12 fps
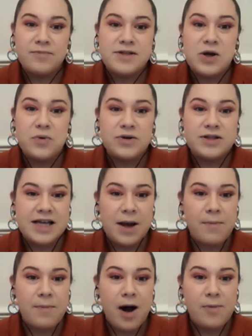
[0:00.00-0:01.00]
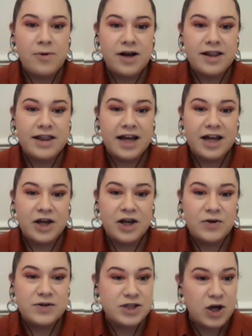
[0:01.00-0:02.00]
So once again, Barbara, thank you
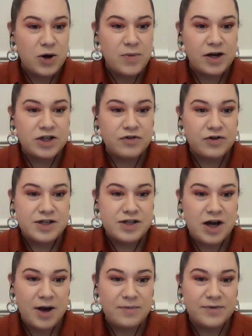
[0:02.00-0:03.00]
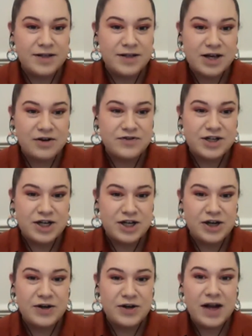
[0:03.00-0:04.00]
so much for your time this
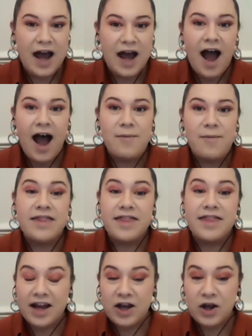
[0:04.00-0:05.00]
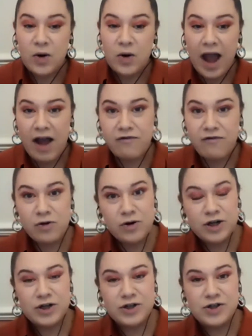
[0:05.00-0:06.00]
afternoon, and thank you everyone
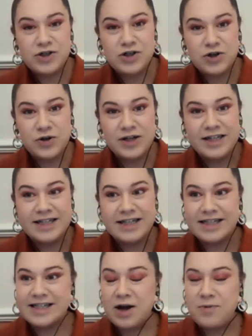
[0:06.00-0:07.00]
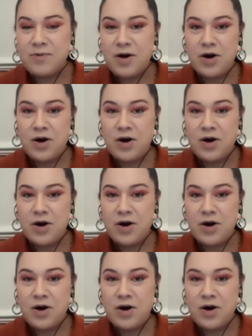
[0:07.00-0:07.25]
who's joined us on